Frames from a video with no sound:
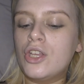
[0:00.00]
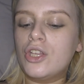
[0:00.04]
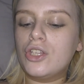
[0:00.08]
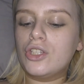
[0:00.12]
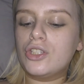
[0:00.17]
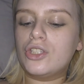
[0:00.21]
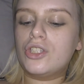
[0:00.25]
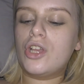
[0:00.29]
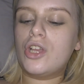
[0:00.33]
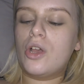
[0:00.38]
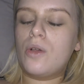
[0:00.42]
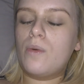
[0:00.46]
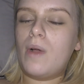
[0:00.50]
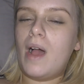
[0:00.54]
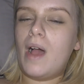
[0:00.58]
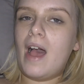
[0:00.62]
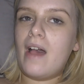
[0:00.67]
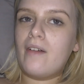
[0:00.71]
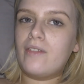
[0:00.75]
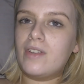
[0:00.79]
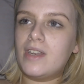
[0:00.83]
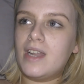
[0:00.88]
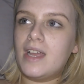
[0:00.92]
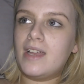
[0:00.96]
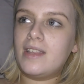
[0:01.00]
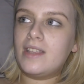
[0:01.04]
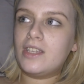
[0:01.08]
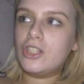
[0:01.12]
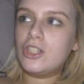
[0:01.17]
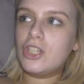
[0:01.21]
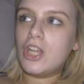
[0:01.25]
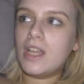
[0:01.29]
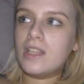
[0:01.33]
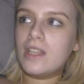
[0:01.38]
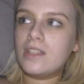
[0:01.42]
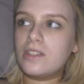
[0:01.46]
so I haven't had the
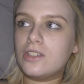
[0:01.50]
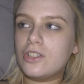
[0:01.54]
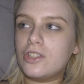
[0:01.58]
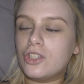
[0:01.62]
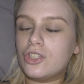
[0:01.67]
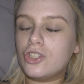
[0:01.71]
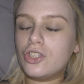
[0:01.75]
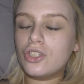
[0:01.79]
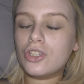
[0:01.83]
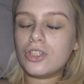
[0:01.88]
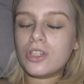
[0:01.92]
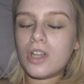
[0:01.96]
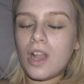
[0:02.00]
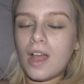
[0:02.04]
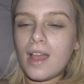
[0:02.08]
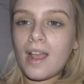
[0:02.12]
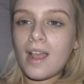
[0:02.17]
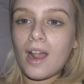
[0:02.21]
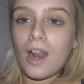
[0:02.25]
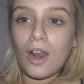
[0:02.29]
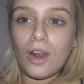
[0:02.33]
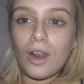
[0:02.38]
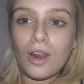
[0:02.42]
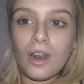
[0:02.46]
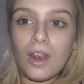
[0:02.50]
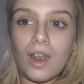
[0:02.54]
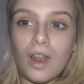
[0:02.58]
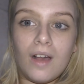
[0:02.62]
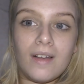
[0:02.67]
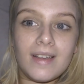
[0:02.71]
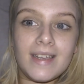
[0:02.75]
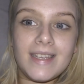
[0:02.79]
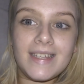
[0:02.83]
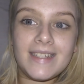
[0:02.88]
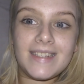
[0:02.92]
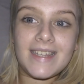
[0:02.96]
chance to just like
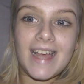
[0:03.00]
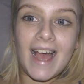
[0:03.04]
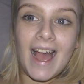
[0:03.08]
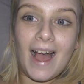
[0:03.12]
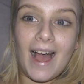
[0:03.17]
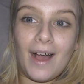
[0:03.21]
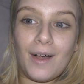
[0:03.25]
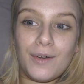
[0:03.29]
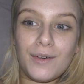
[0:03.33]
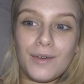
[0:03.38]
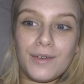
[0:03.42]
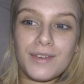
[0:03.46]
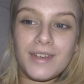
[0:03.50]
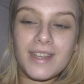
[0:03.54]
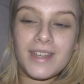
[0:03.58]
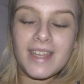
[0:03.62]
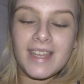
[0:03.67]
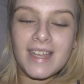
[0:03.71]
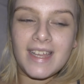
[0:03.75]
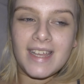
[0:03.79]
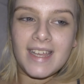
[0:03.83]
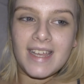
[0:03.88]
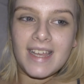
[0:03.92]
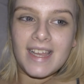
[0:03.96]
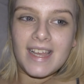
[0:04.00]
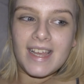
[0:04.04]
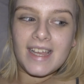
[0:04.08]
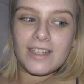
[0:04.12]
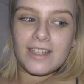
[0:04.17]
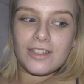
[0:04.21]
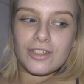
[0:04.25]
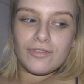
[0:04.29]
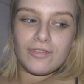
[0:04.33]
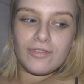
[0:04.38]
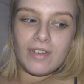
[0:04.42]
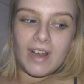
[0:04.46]
lie down
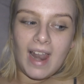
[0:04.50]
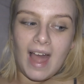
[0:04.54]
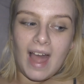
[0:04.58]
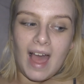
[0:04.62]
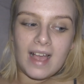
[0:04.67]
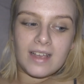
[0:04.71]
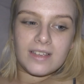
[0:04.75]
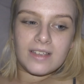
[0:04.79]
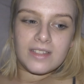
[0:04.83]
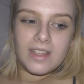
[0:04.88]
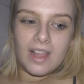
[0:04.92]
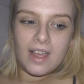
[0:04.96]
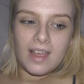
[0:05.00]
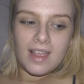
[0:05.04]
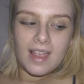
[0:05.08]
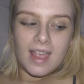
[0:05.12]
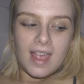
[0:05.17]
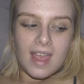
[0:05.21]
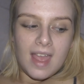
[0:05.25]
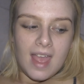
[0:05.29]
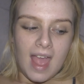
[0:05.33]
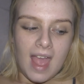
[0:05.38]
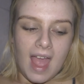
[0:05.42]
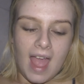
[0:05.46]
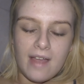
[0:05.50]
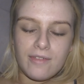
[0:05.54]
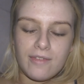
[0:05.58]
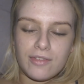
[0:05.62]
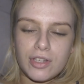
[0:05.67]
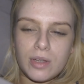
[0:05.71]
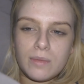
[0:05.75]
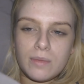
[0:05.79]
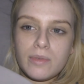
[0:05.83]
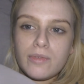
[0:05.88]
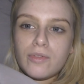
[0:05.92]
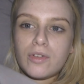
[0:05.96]
and just relax. Like every
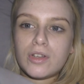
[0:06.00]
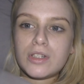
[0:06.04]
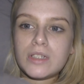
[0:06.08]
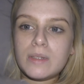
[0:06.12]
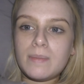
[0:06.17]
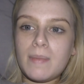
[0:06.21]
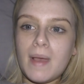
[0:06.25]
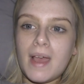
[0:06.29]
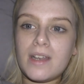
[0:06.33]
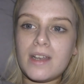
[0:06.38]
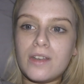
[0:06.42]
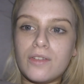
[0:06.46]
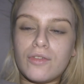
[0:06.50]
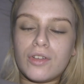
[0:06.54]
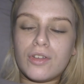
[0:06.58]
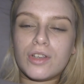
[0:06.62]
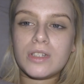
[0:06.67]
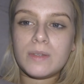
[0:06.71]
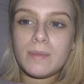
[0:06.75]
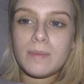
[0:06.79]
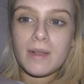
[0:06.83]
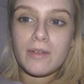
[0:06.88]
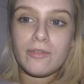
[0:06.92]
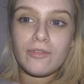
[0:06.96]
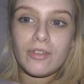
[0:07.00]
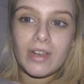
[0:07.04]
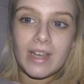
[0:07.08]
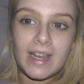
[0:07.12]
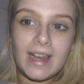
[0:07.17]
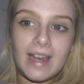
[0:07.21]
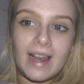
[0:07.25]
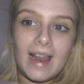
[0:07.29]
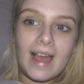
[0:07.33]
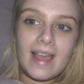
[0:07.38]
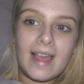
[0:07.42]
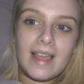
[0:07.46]
time I've gone to bed, I've gone to bed really
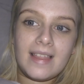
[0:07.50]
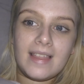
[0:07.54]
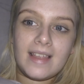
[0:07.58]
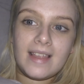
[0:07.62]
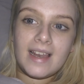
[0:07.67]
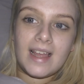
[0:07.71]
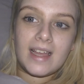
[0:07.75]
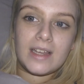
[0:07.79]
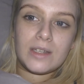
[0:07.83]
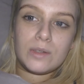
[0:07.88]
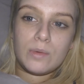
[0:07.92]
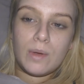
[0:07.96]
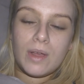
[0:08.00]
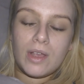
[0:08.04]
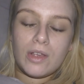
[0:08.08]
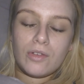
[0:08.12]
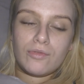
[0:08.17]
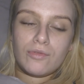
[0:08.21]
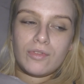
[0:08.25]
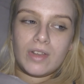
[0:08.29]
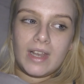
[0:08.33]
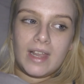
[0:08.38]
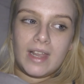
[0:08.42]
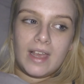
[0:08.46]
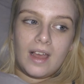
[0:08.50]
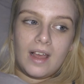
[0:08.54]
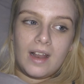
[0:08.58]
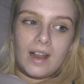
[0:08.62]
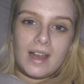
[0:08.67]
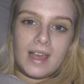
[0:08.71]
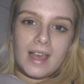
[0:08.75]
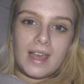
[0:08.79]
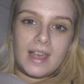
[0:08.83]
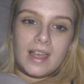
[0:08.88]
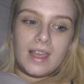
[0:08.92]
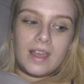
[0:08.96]
late and then had to wake up really
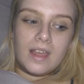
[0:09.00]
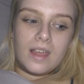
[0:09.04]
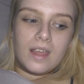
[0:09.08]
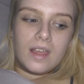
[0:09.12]
early,